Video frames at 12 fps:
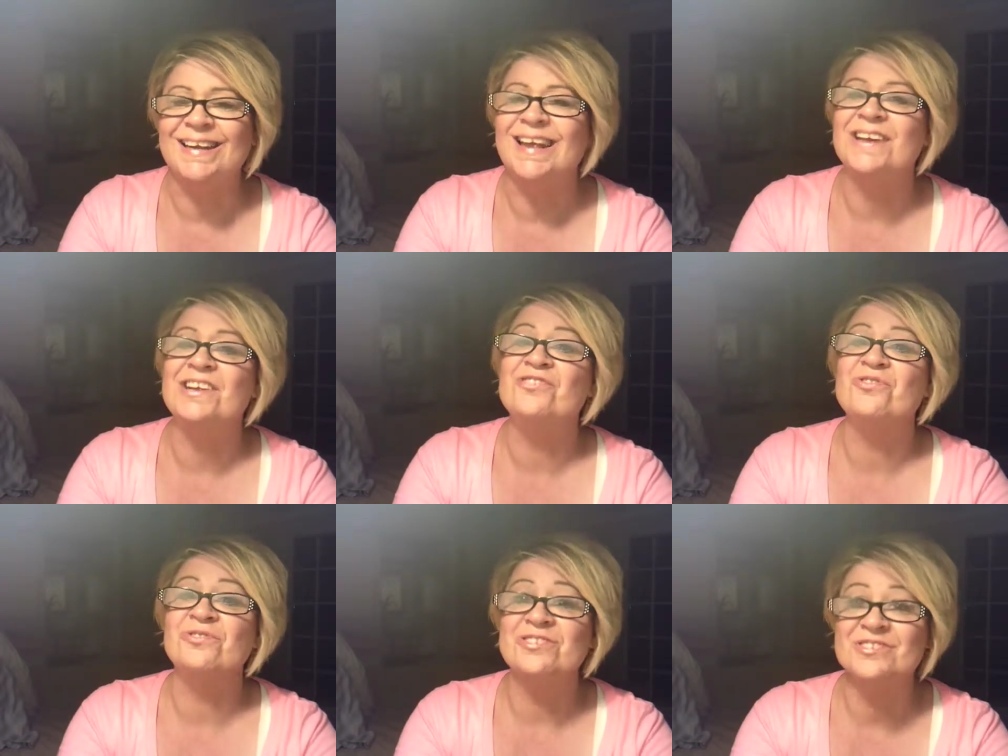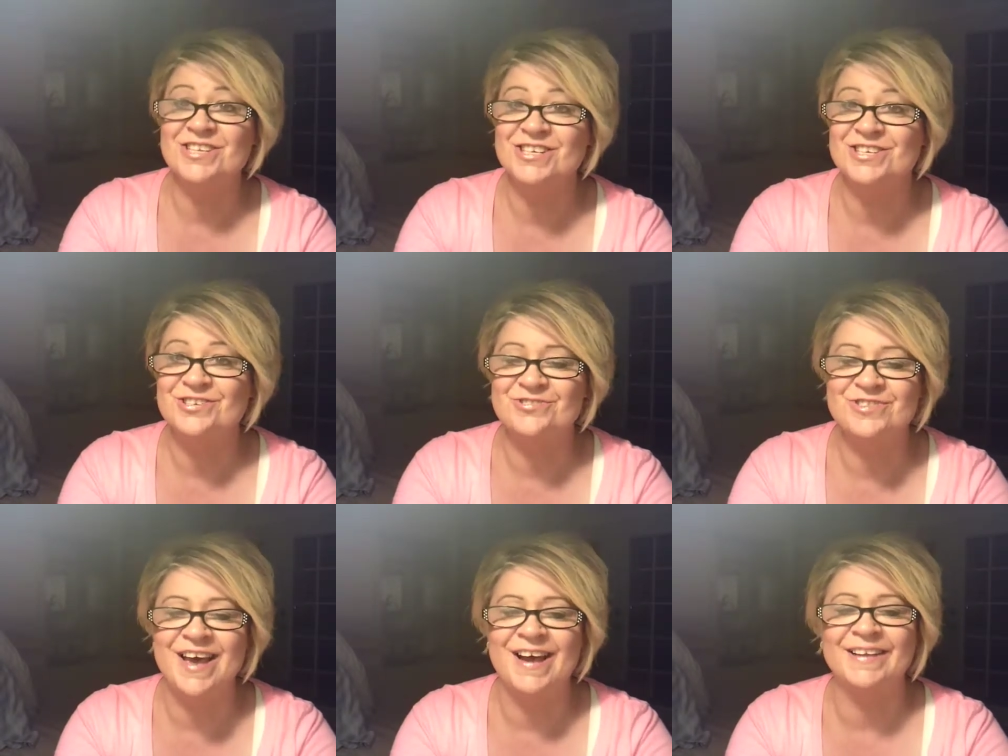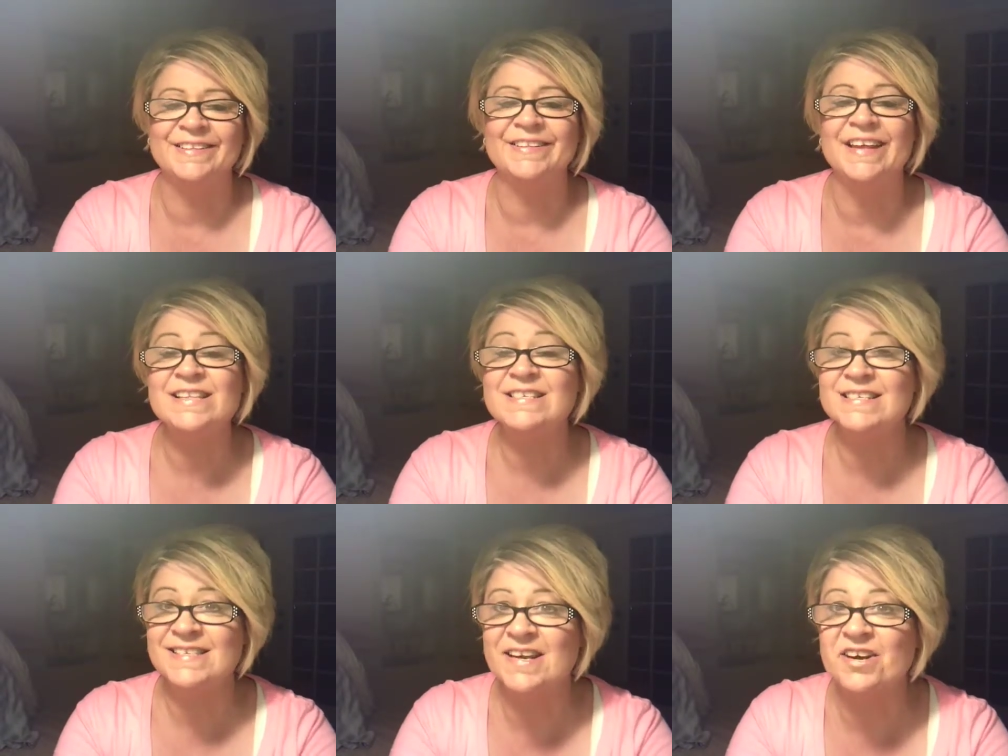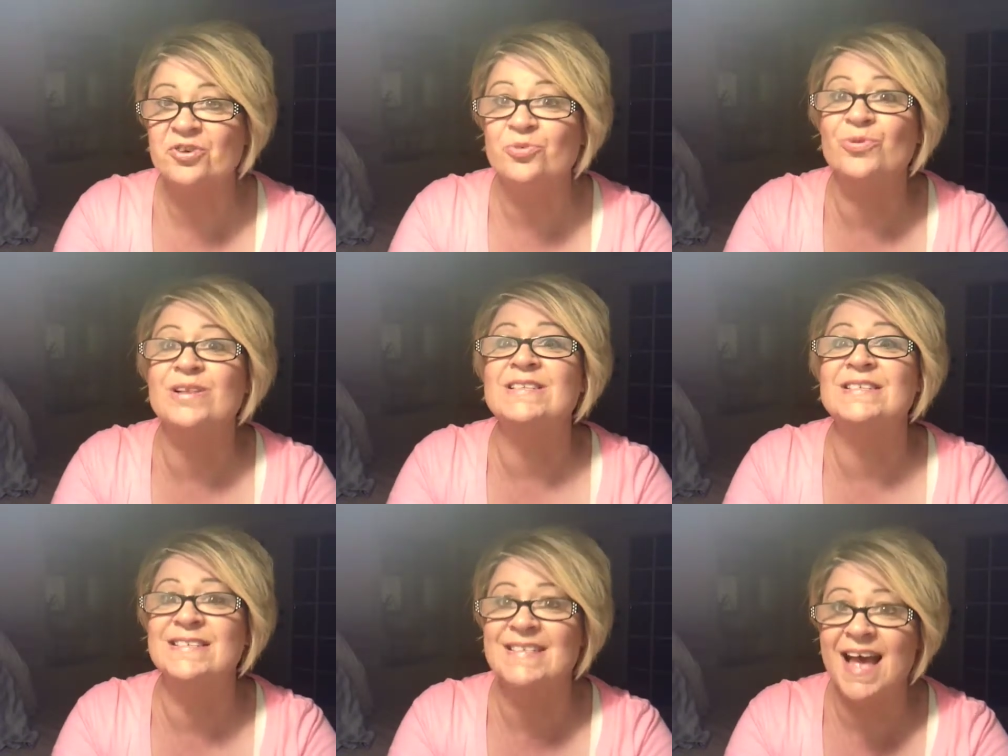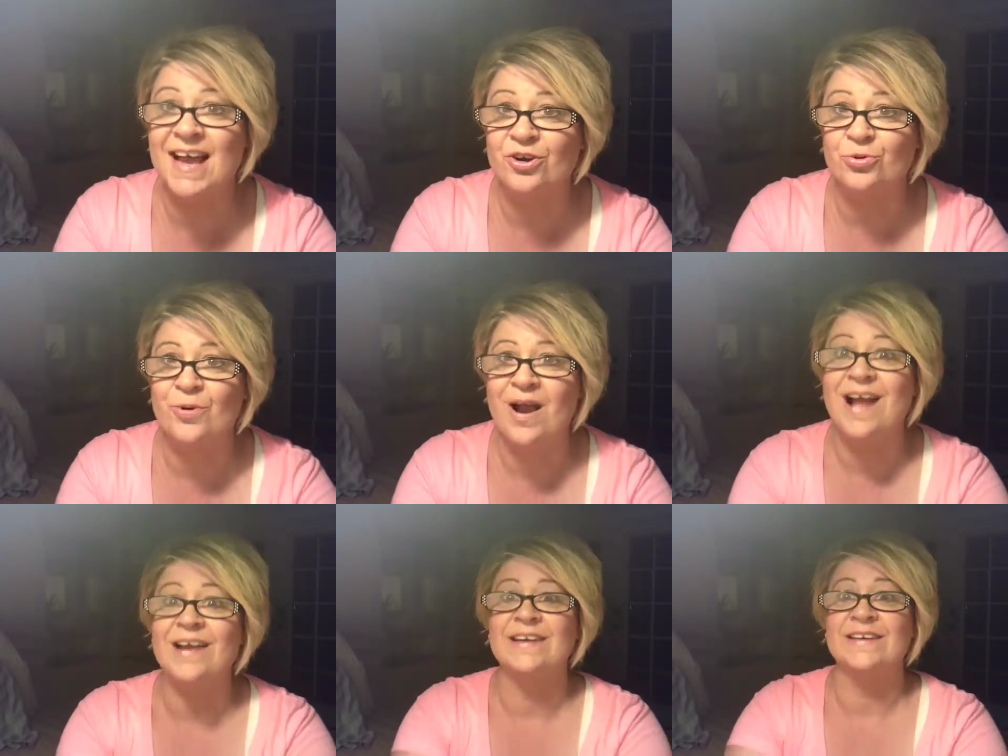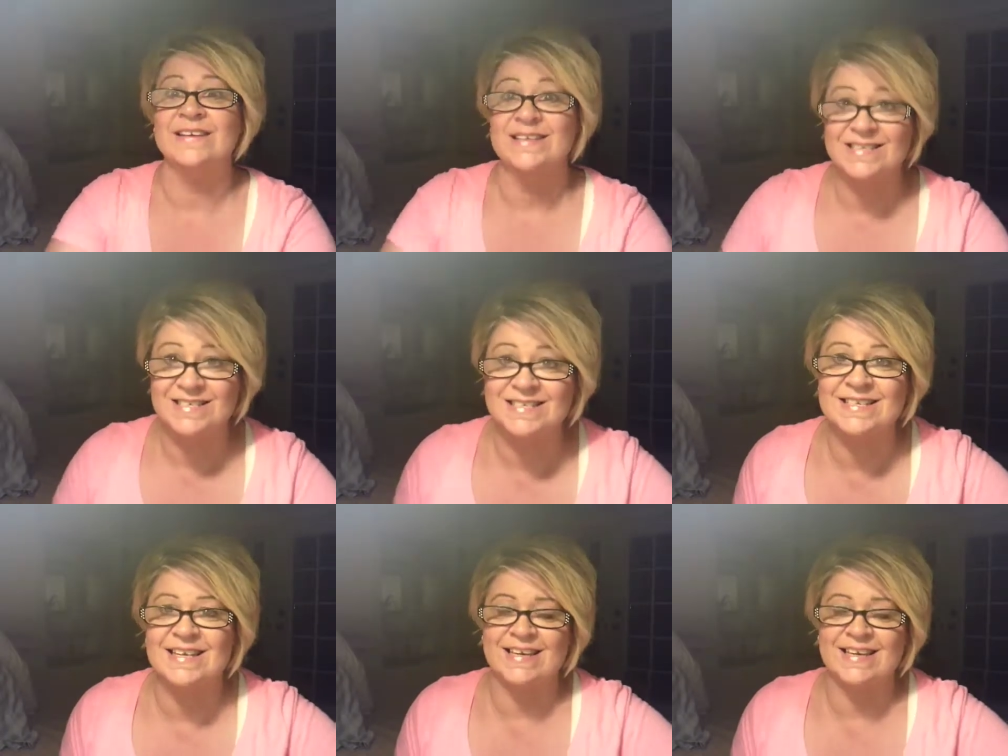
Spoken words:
And in order to do that, let's start with Zechariah 6.